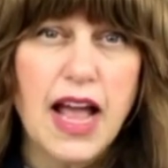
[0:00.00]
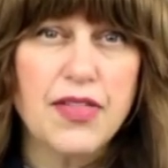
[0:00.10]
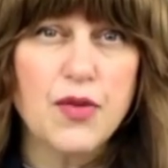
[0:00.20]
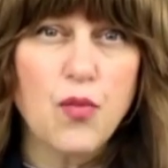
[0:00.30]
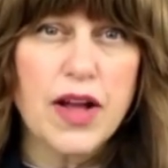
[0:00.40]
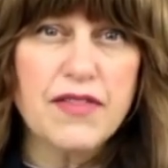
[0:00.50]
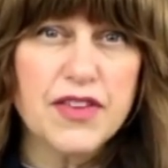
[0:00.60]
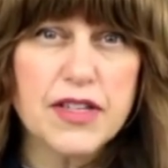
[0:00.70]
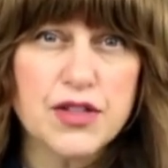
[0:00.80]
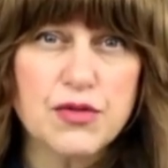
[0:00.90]
and the
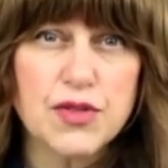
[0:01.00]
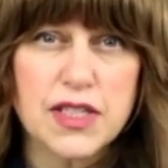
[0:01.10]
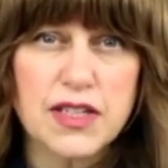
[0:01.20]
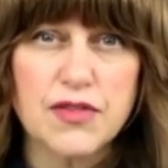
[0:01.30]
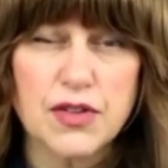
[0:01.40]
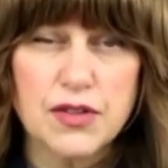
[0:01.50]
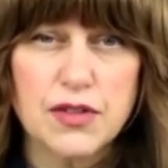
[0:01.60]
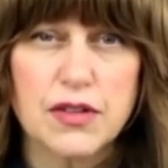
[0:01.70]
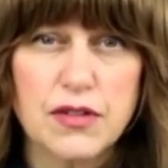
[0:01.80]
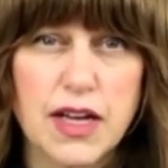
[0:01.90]
wife is the receiver.
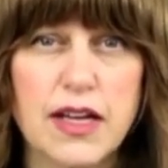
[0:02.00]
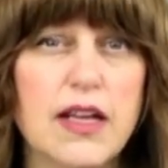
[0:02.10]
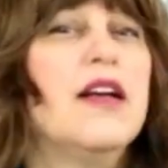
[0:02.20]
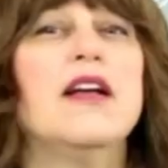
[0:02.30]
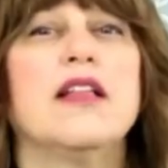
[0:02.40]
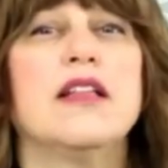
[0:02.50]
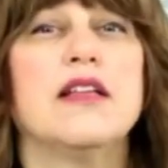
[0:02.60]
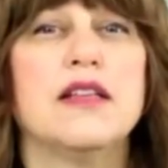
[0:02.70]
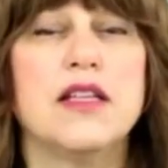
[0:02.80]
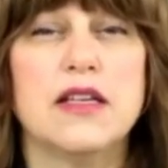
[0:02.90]
Okay,
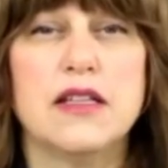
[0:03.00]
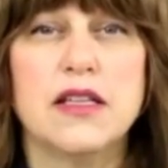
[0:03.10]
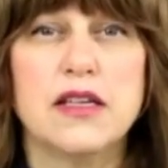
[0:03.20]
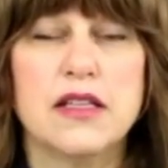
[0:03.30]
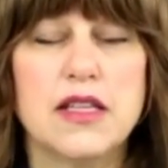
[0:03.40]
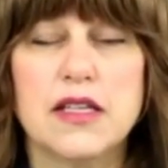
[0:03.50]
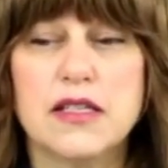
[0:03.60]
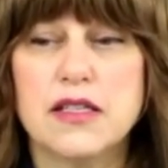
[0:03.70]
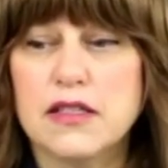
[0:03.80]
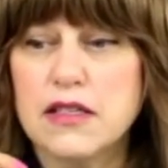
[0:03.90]
the the, the
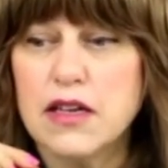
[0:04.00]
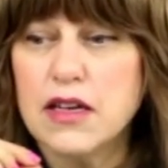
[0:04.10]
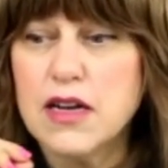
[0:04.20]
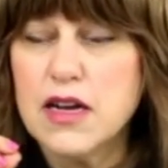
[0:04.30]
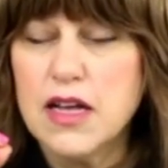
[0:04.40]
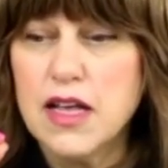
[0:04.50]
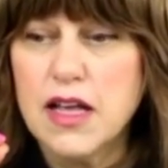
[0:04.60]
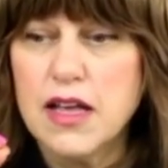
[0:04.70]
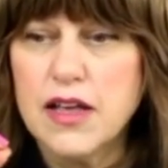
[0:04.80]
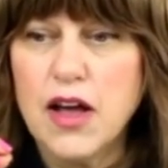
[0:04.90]
this is
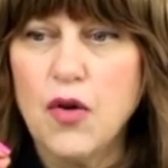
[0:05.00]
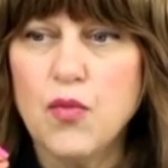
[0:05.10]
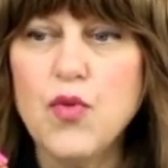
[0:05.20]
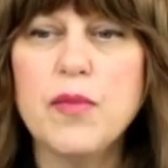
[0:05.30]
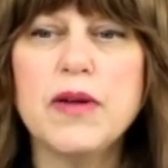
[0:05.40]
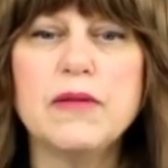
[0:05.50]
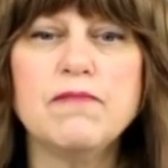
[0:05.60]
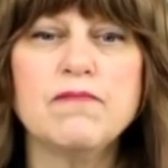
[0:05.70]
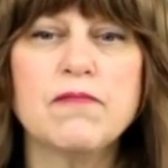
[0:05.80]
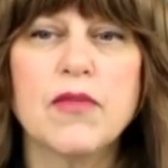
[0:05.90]
a, a
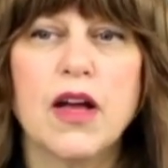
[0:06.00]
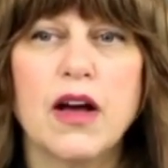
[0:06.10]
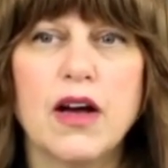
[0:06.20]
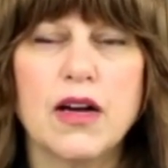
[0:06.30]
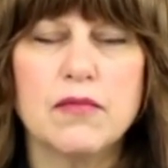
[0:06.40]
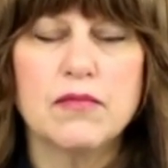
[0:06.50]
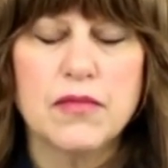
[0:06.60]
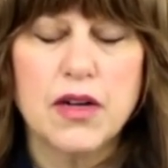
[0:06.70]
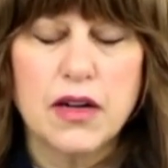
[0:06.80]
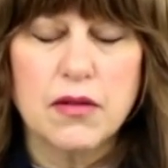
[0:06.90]
woman,
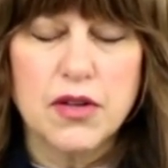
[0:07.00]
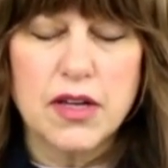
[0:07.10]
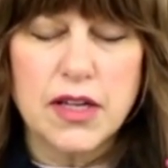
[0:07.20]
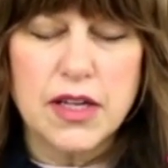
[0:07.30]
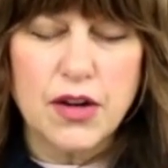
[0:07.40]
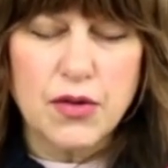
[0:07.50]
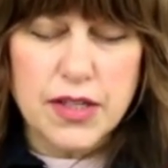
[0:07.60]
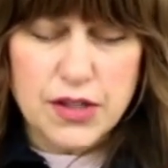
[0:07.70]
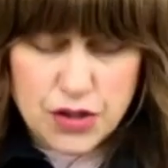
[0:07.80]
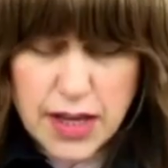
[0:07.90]
um, uh, you know,
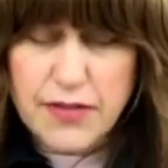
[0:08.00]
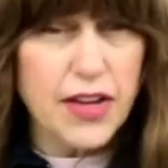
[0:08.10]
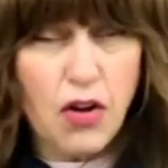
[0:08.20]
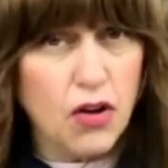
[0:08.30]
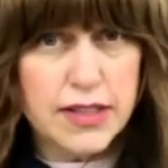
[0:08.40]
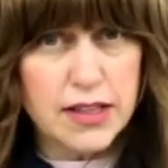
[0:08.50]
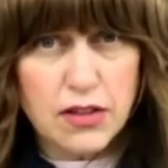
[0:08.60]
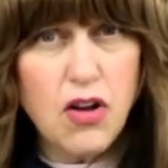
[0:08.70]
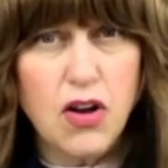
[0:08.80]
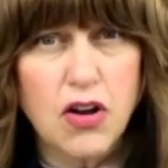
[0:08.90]
is giving all day
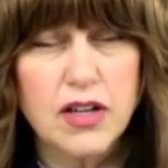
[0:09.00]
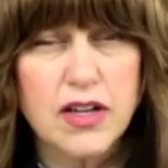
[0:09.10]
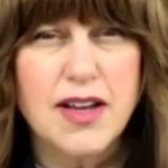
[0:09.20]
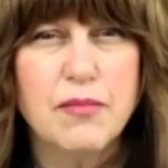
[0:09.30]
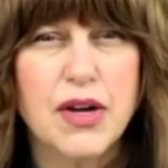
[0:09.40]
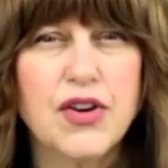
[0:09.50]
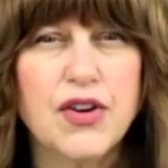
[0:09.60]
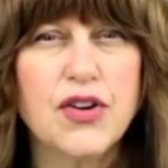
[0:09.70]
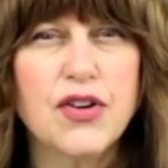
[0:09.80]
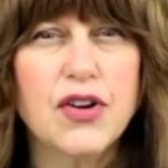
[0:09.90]
long, but
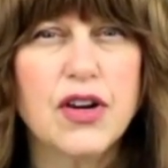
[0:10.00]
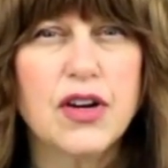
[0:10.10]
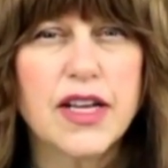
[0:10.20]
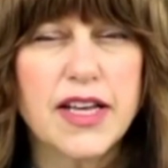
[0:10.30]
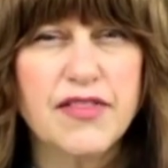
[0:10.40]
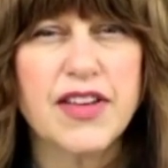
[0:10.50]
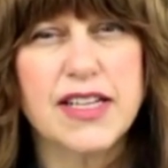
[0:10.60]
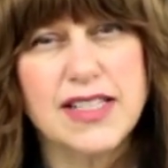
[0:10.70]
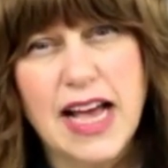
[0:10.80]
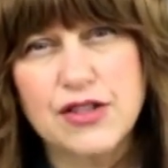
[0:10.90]
her
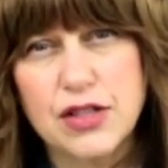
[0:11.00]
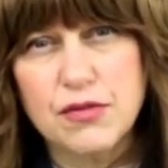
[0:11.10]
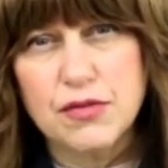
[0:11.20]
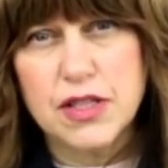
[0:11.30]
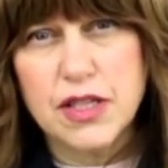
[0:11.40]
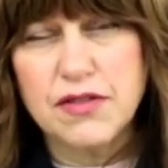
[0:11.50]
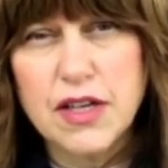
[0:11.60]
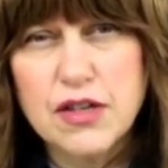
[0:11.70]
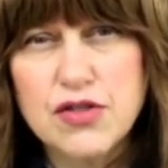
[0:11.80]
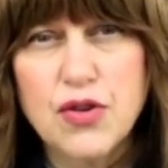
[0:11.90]
giving is actually
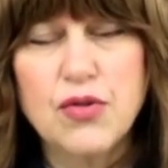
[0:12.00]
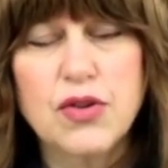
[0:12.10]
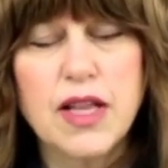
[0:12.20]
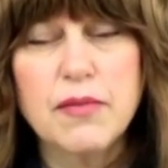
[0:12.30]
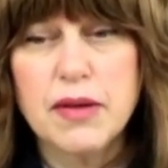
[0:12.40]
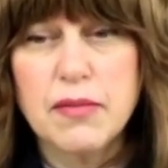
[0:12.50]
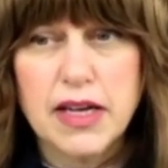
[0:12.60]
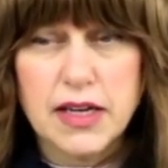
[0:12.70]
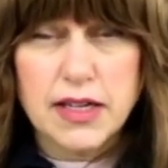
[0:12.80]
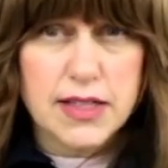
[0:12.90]
receiving. So let me
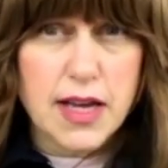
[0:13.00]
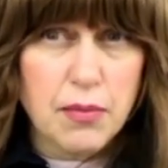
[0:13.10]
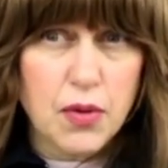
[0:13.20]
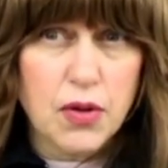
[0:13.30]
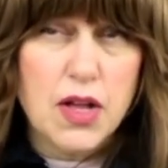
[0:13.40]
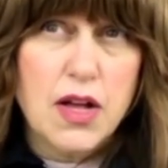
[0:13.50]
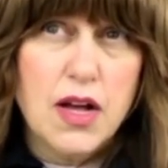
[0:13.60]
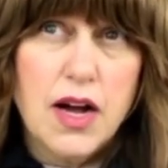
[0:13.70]
make an example.